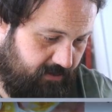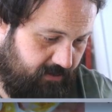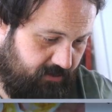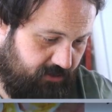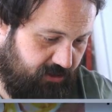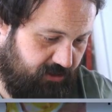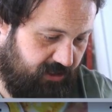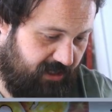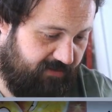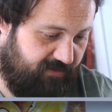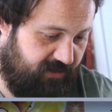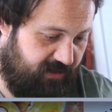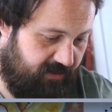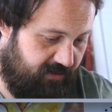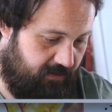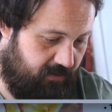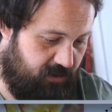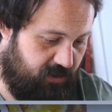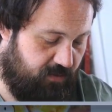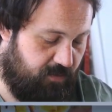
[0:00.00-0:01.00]
just giving you
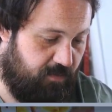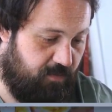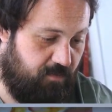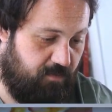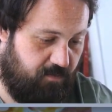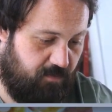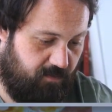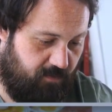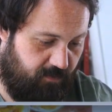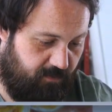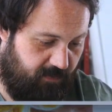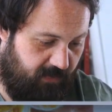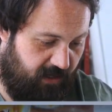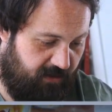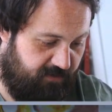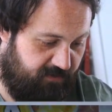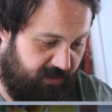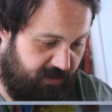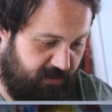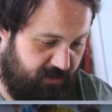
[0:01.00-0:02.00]
some
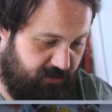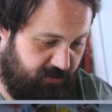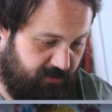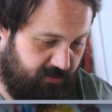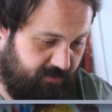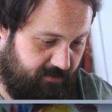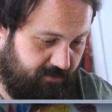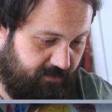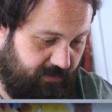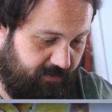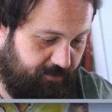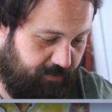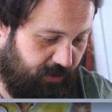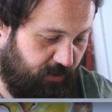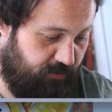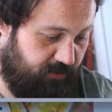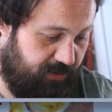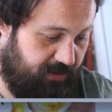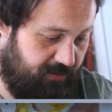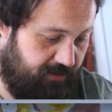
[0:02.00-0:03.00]
advice on
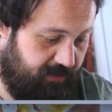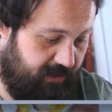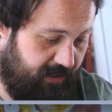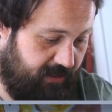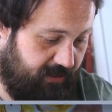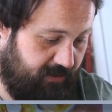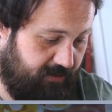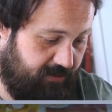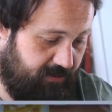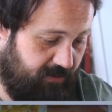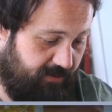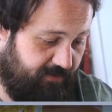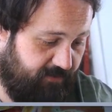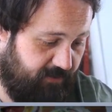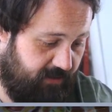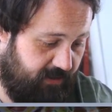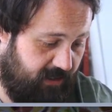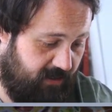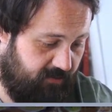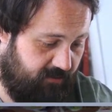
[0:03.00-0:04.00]
building your deck and stuff
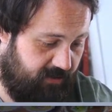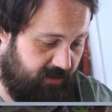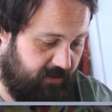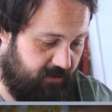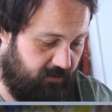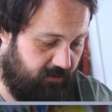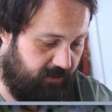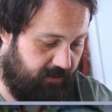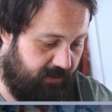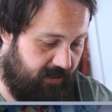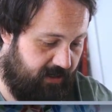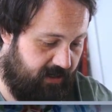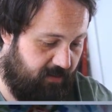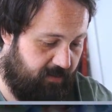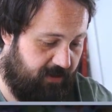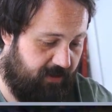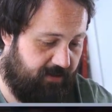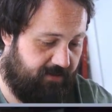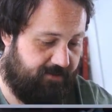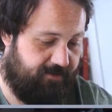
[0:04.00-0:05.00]
like that. We'll take a look at that in a
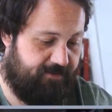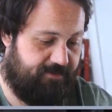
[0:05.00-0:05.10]
bit.